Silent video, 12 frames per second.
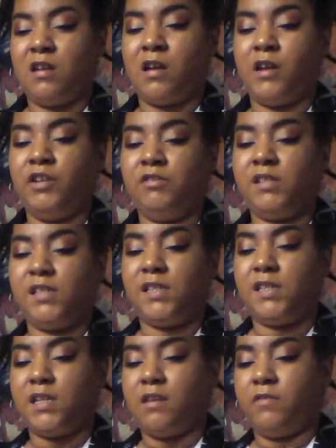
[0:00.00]
I used to
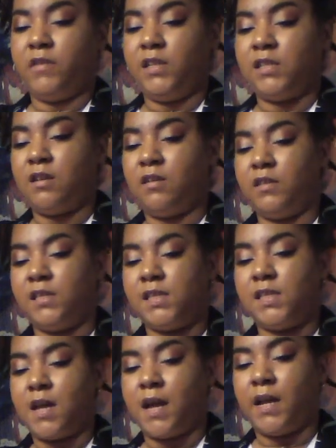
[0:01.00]
sell these on the
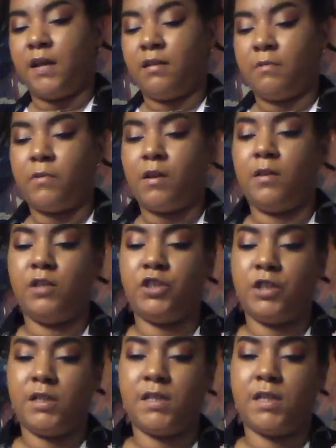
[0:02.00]
site. I probably
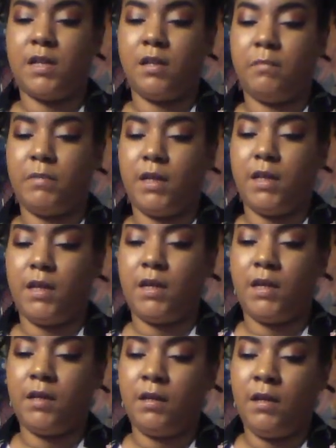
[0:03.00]
should sell them
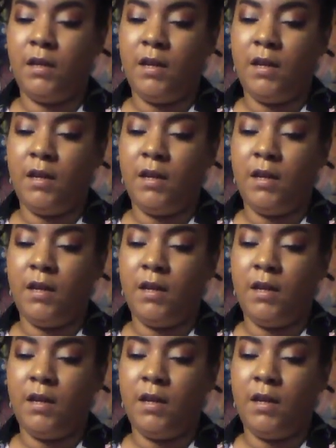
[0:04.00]
again.